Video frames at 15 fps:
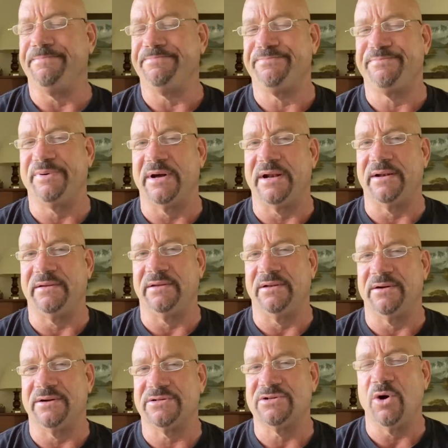But, you
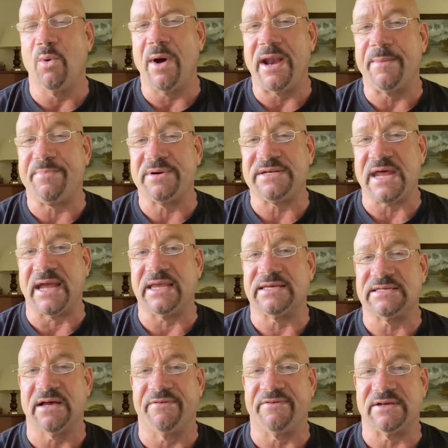know, there's no way to protect
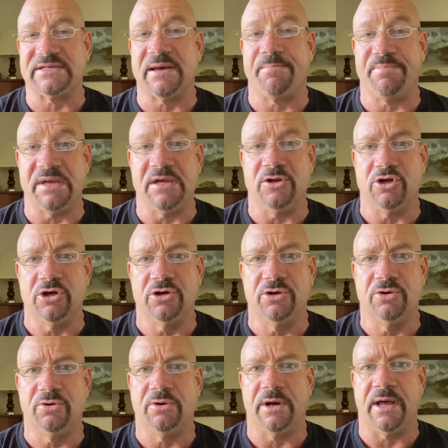yourself except being
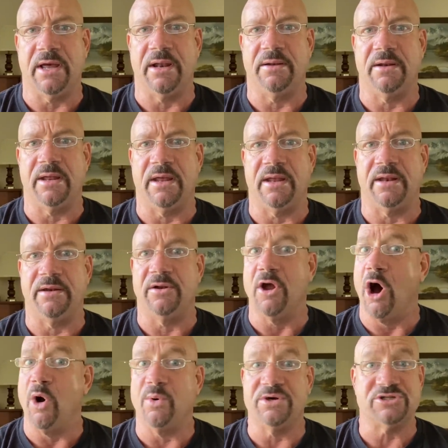you. And
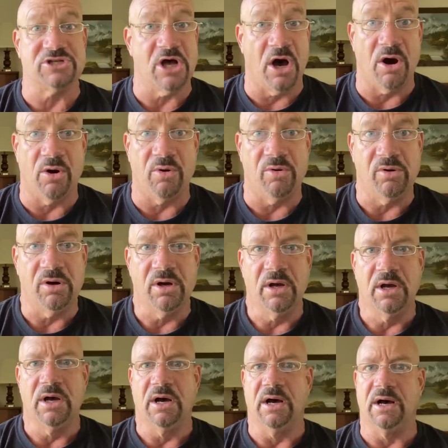no is no.
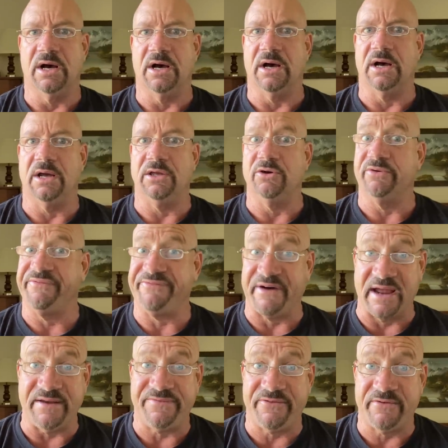You'll
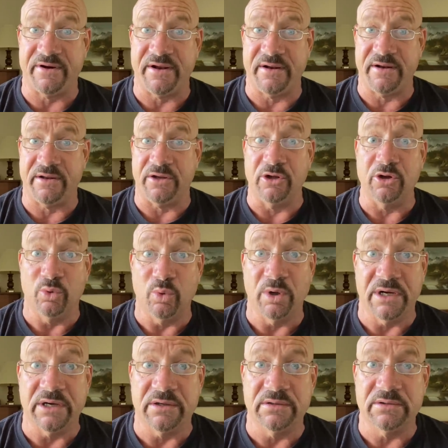fight for it. You
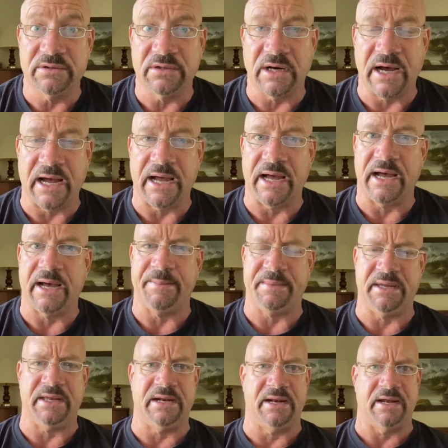will. I
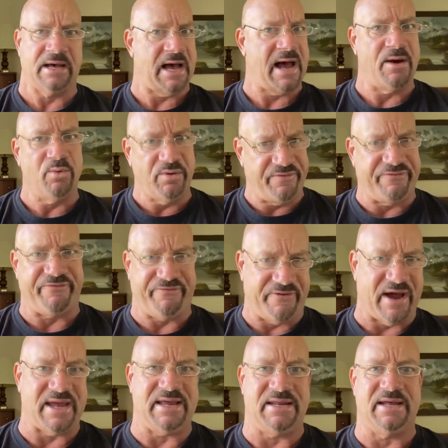mean, I would
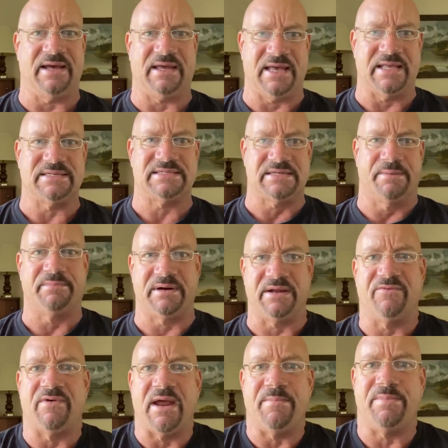fight against somebody
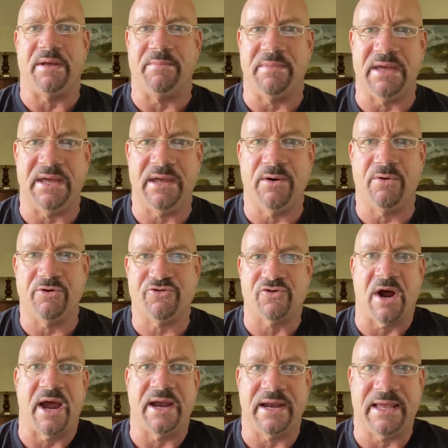raping me or
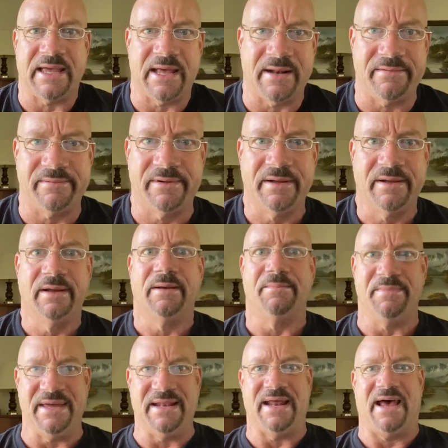trying to get
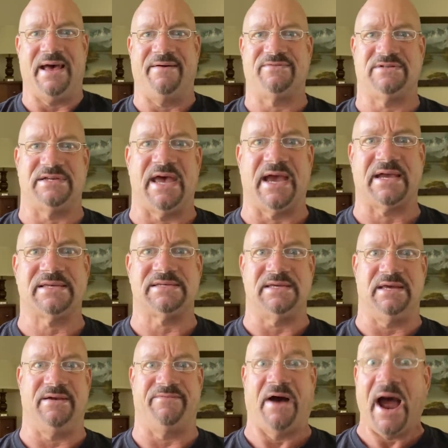me to have sex
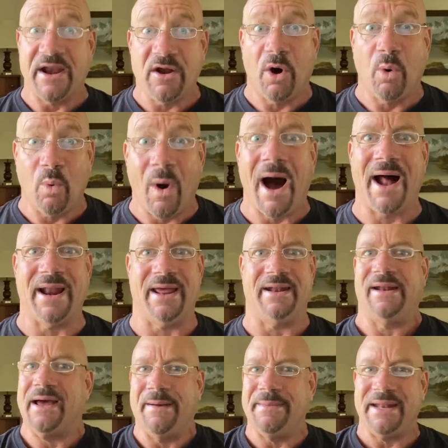if I don't want it.
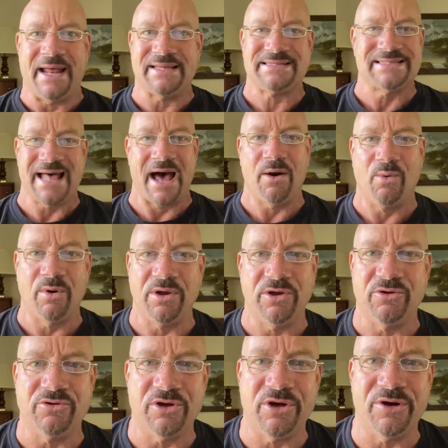I mean, that's not what
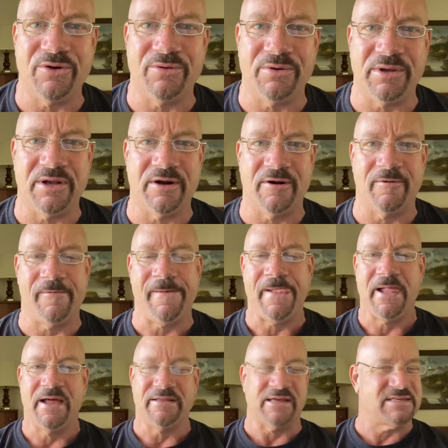you do, you know.
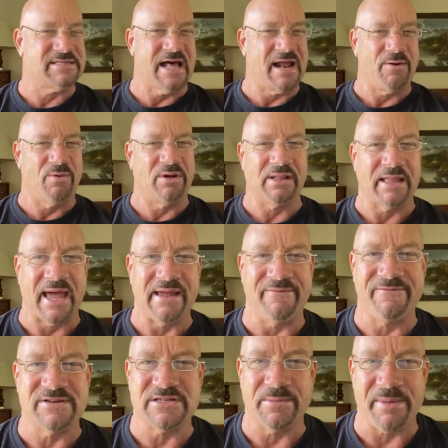That's not what
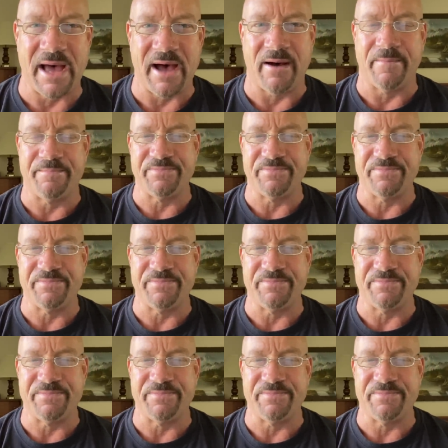life is about.